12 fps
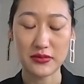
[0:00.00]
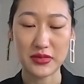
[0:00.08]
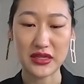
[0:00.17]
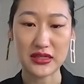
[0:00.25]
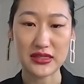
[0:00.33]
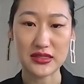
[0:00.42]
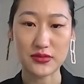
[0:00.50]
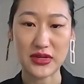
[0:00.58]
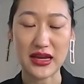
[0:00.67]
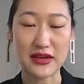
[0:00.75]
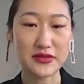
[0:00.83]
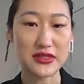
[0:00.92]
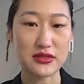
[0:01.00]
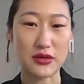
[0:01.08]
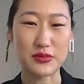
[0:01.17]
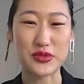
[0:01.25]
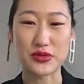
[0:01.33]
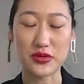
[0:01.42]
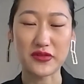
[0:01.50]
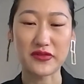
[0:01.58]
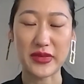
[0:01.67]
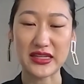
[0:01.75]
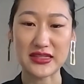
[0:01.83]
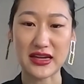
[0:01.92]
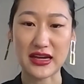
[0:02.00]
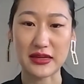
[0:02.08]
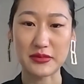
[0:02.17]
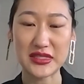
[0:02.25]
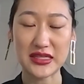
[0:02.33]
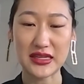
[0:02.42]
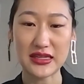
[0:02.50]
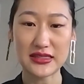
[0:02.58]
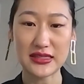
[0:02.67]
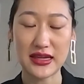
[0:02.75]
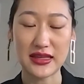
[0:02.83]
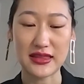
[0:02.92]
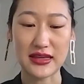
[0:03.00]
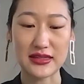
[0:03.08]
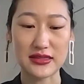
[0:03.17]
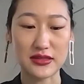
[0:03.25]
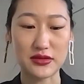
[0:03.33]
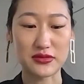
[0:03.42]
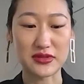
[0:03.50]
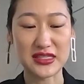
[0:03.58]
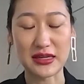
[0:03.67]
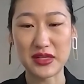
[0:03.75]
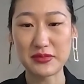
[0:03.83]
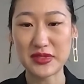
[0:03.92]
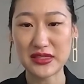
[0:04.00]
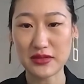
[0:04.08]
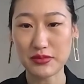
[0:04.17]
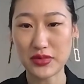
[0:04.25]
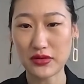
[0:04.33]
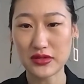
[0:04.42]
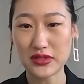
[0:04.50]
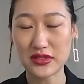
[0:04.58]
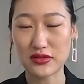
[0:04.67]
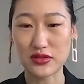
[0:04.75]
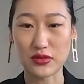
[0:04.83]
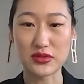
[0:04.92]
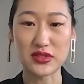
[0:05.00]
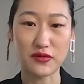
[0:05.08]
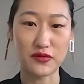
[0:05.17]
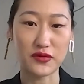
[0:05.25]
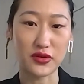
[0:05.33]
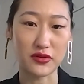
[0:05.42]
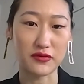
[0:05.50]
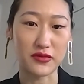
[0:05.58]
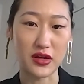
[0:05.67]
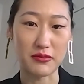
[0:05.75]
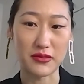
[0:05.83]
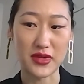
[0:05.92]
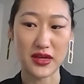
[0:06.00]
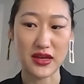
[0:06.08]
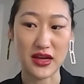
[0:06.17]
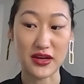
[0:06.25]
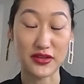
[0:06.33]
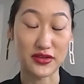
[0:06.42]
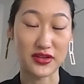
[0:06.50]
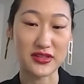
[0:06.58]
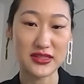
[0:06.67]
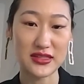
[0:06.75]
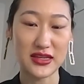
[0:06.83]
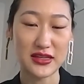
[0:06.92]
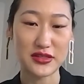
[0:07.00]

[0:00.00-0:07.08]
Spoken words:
Because what I've observed many times is that some lipstick posts don't differ from others.